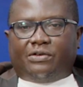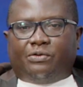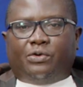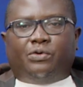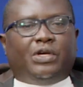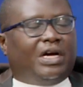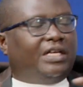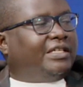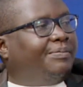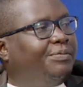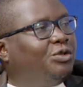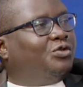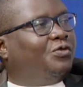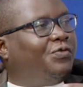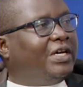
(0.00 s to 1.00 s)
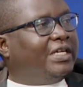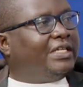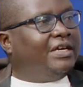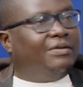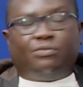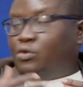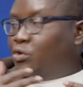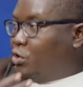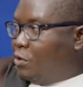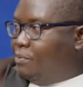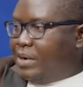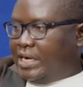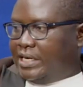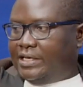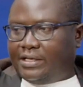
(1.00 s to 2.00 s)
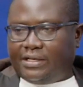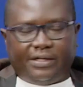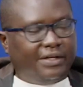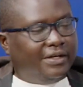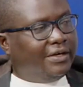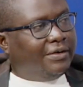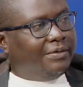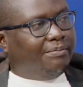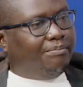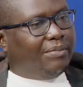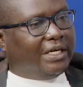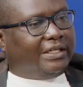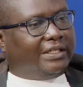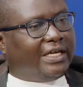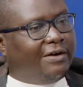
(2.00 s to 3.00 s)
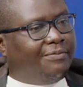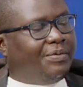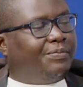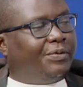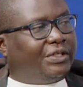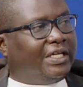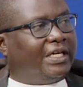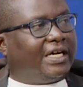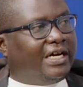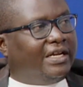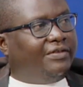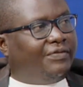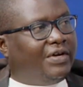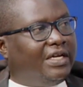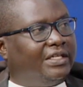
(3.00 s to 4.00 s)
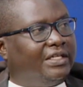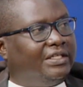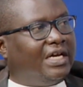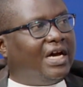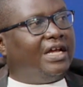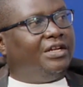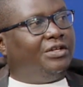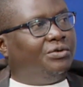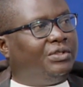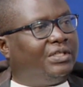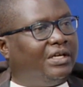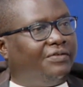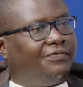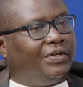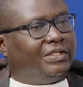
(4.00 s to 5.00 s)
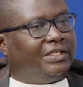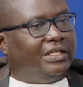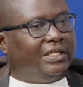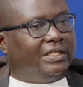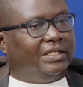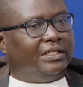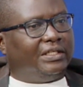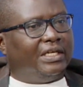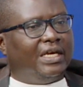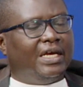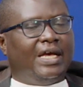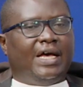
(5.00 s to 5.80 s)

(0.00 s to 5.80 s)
we are supposed to fight them globally, but some people take advantage and use our facilities.